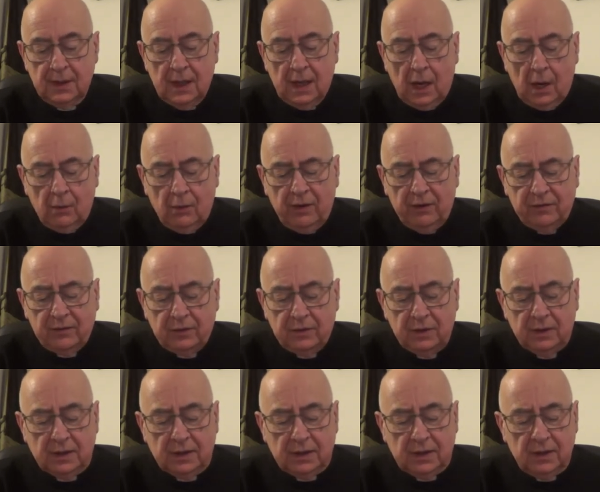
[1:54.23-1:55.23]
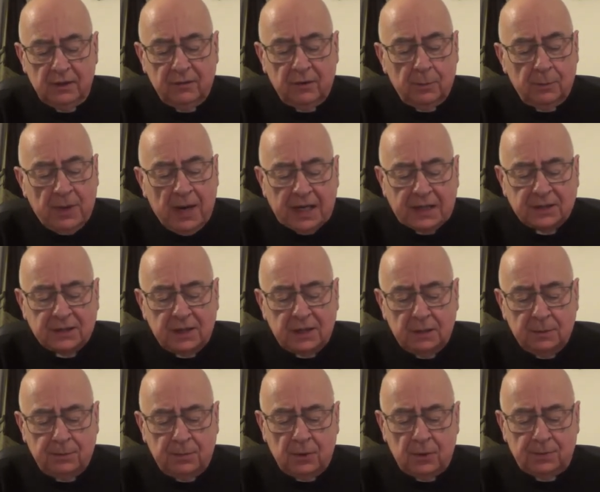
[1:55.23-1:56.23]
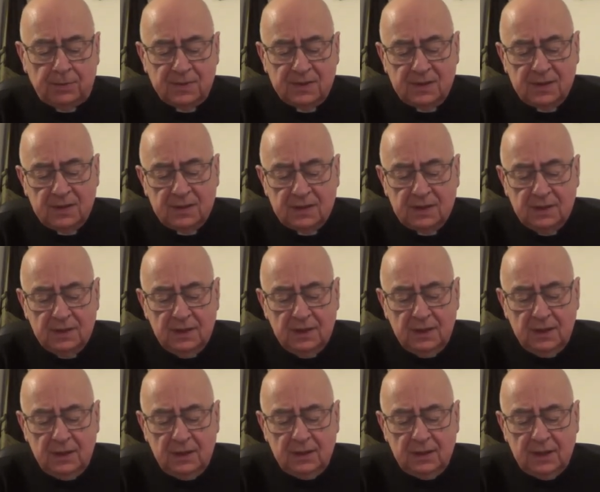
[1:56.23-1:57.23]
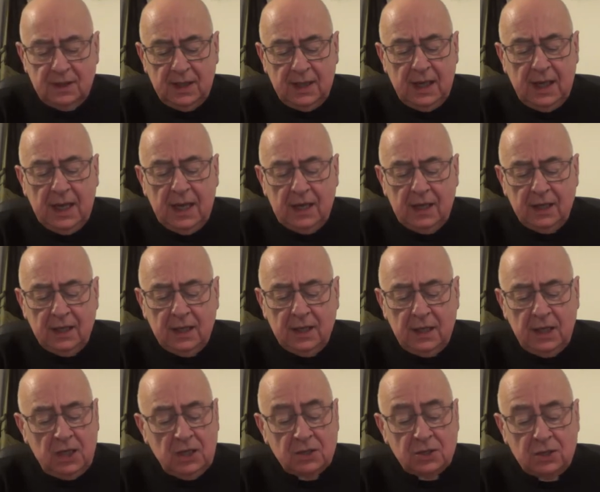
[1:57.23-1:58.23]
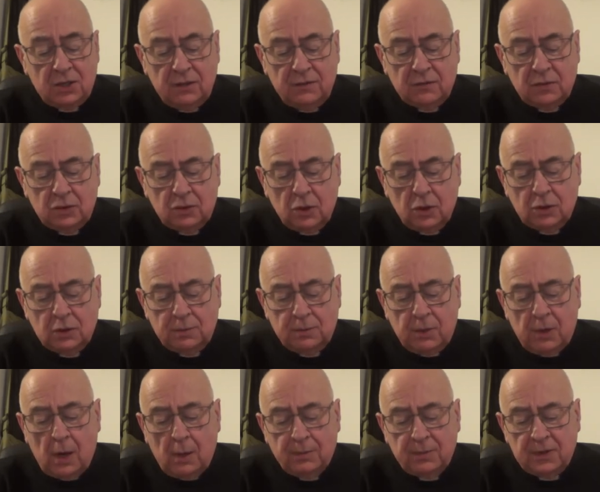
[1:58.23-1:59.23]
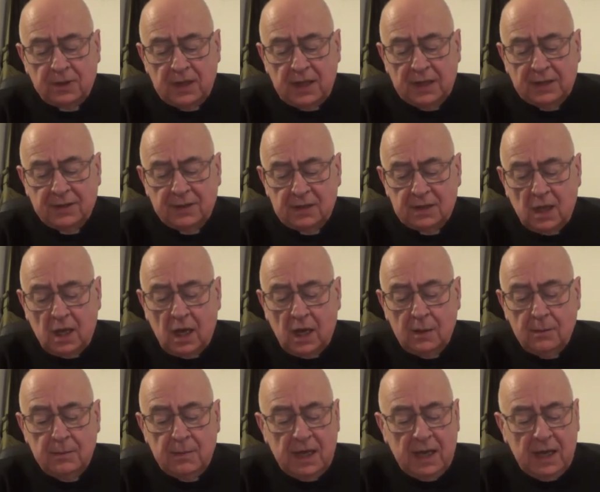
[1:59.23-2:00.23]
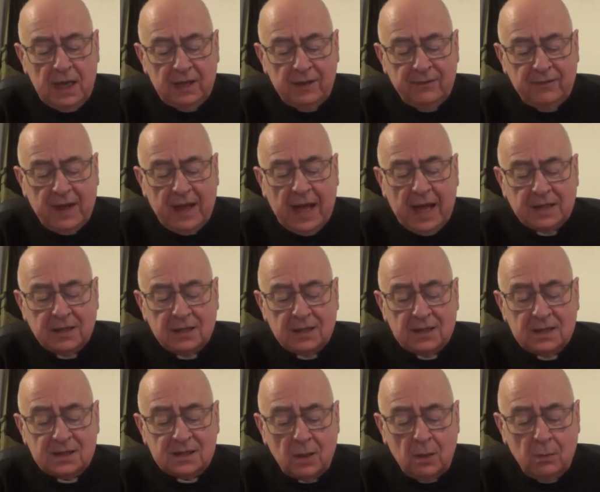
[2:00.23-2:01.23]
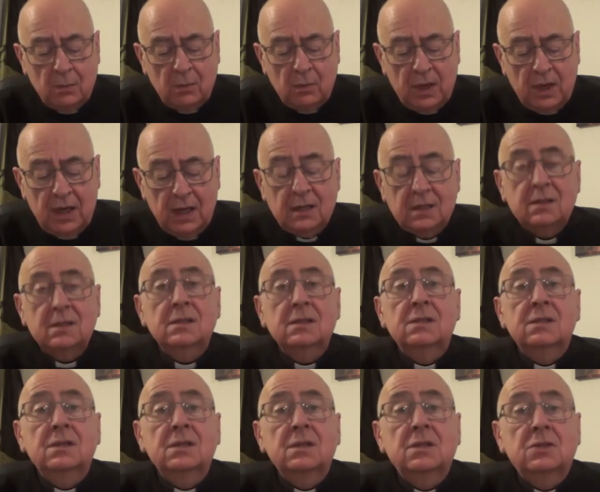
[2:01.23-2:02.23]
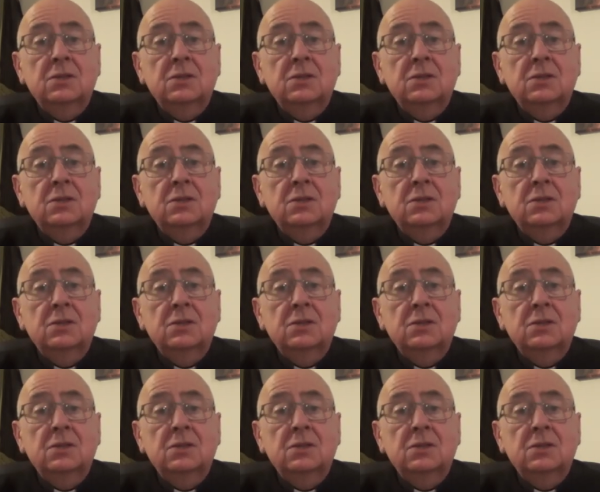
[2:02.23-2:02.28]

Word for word: However, for practical purposes, the alienation of church property at the time may have added some weight to the